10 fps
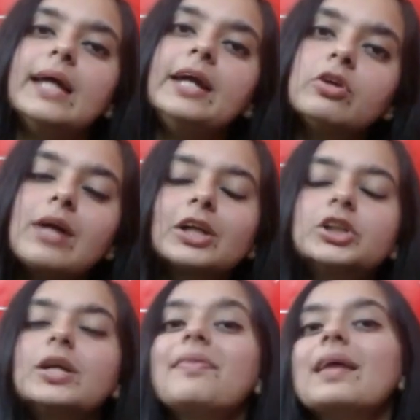
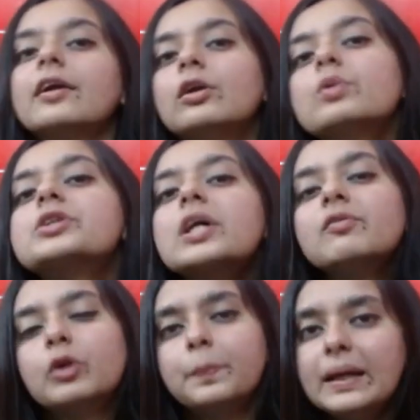introduction and the
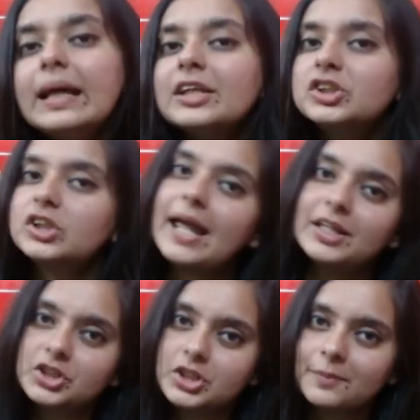conclusion would be
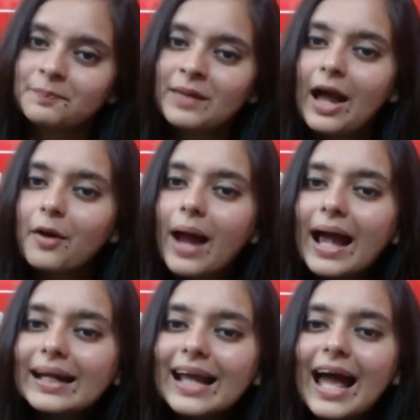changed,
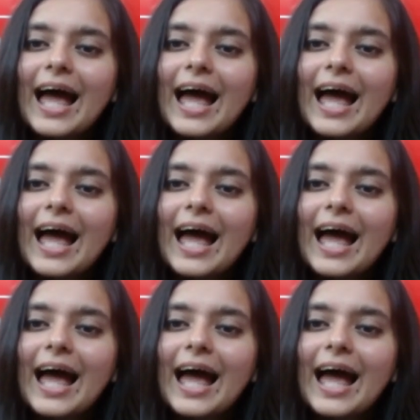right?